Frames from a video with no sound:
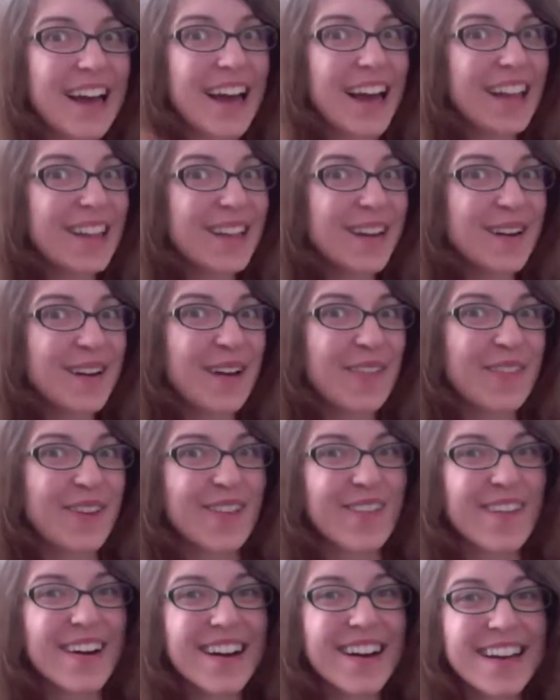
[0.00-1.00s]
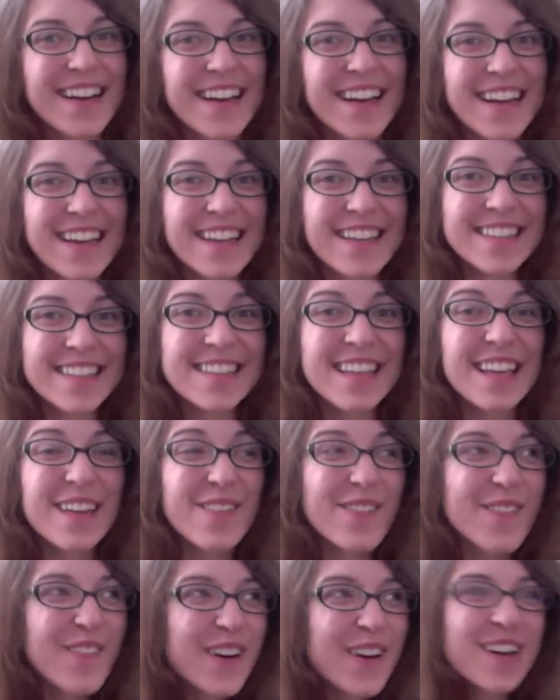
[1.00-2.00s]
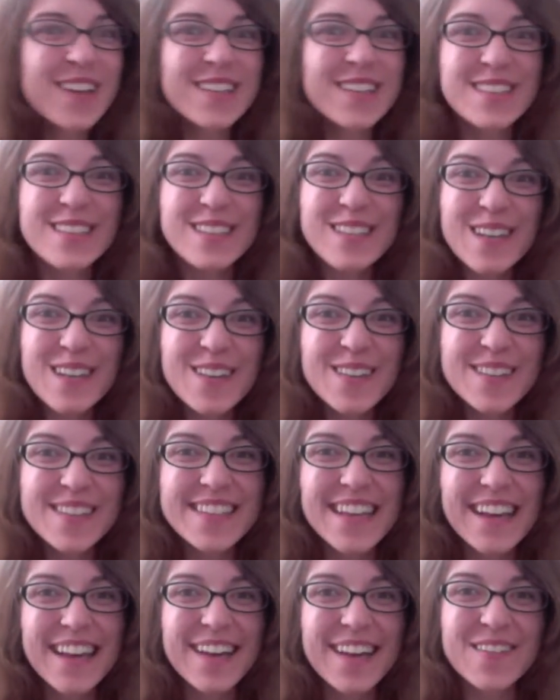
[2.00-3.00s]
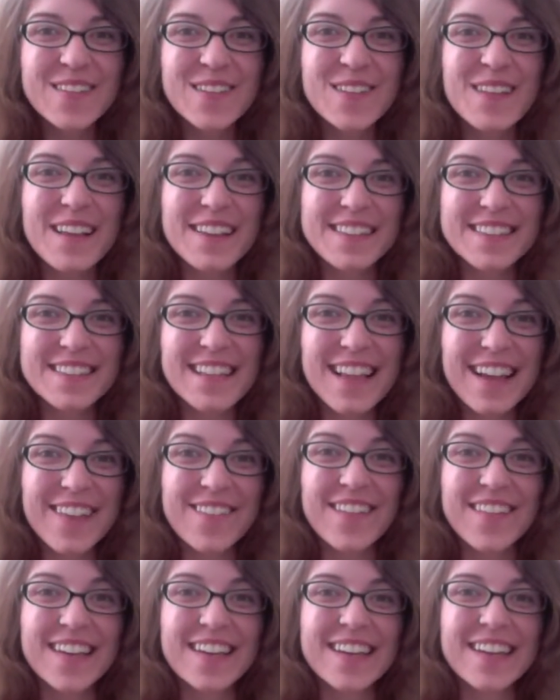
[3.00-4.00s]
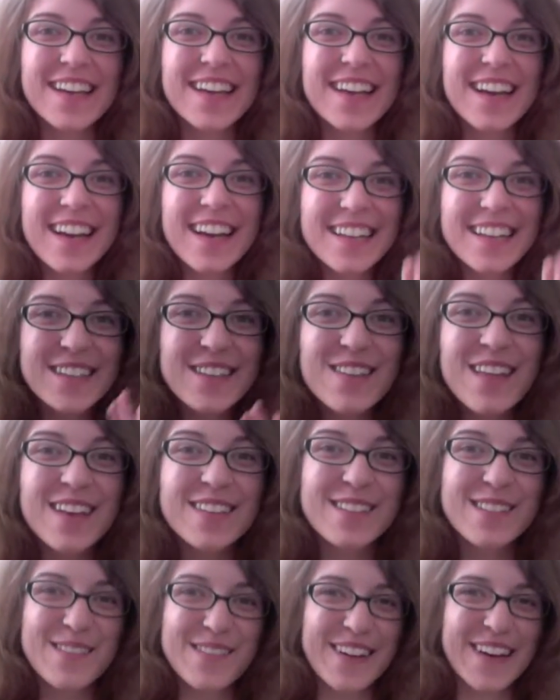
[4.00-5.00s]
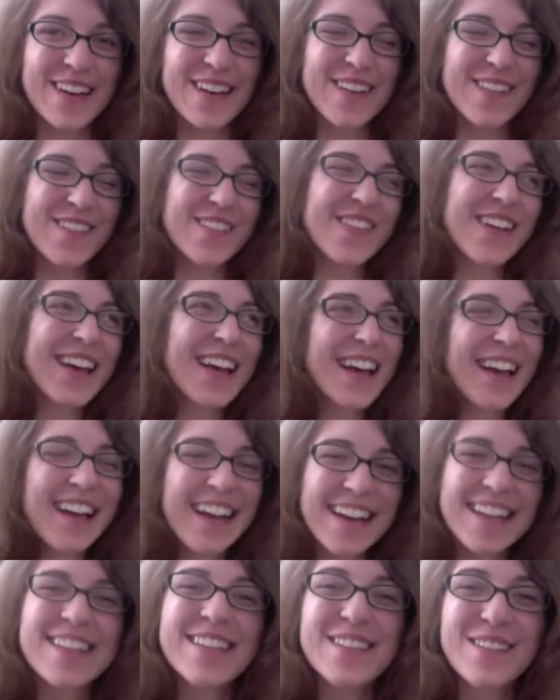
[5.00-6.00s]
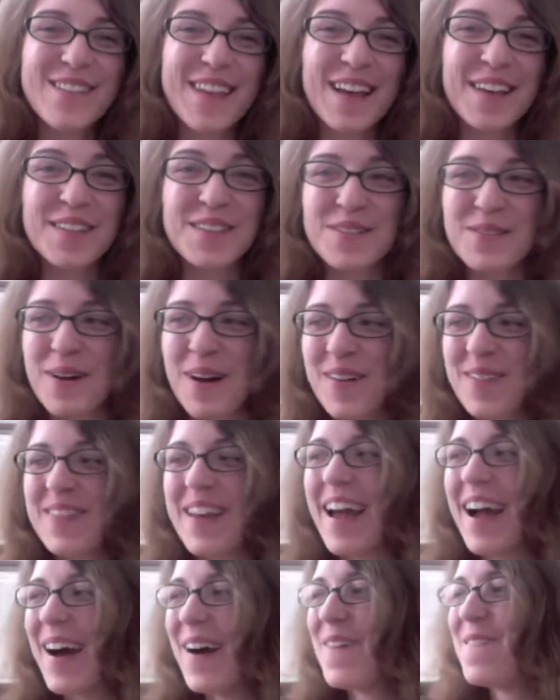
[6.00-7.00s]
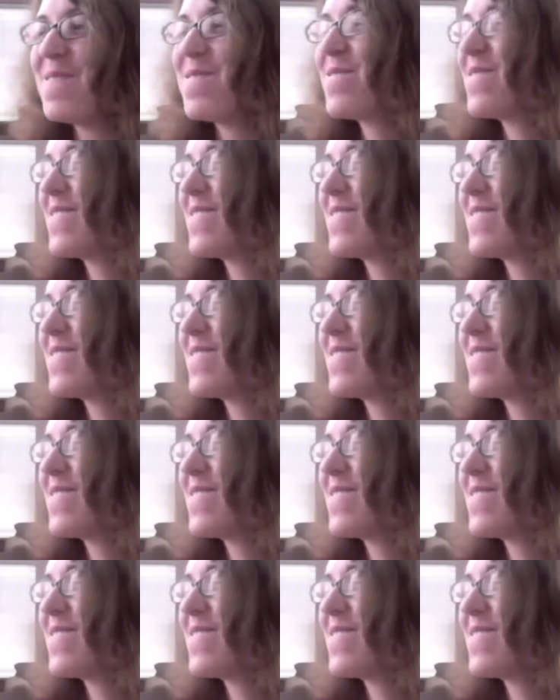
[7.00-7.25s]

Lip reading: Hello everyone, it is the first Tuesday of 2011. 2012. It's 2012 now.